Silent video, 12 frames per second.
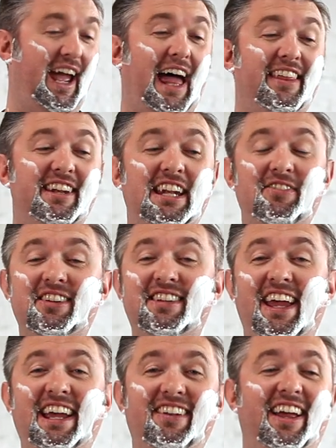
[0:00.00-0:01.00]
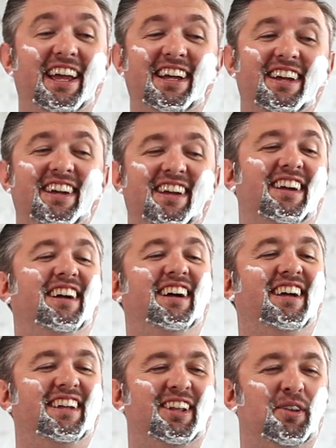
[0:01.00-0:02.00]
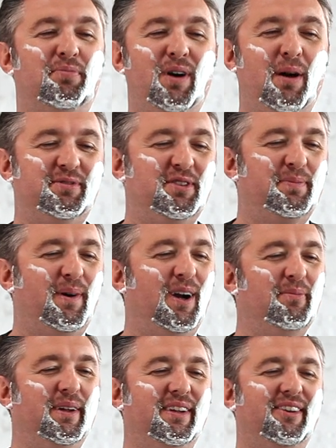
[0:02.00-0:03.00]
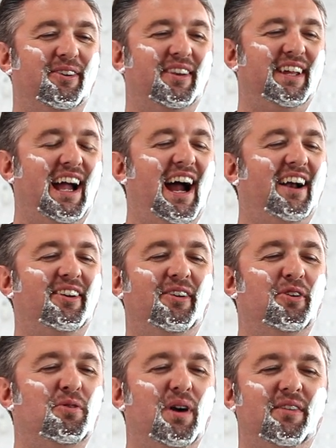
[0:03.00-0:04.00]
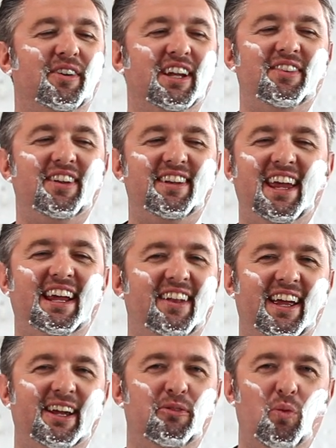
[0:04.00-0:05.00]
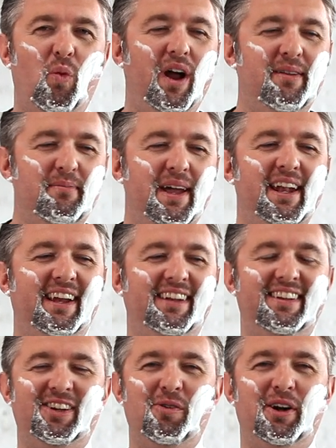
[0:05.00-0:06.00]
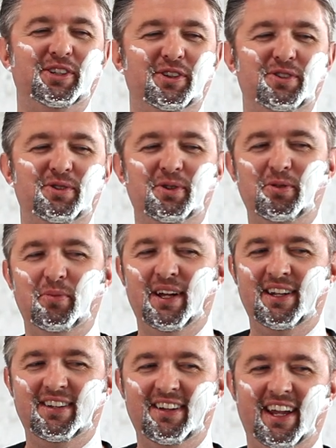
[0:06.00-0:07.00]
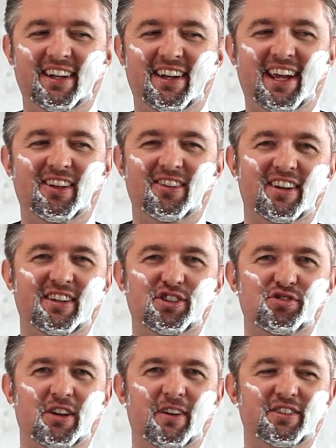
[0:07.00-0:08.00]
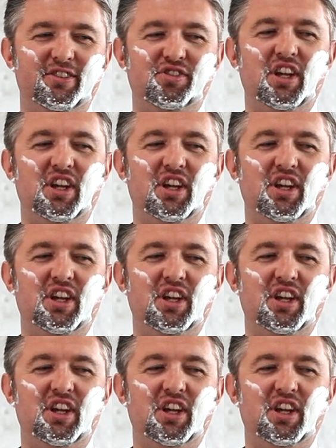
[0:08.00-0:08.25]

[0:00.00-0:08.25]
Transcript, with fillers: And they didn't even take like you know, the props department or the actor, or whoever, didn't even take like one minute to go on YouTube and, and take a look at a straight razor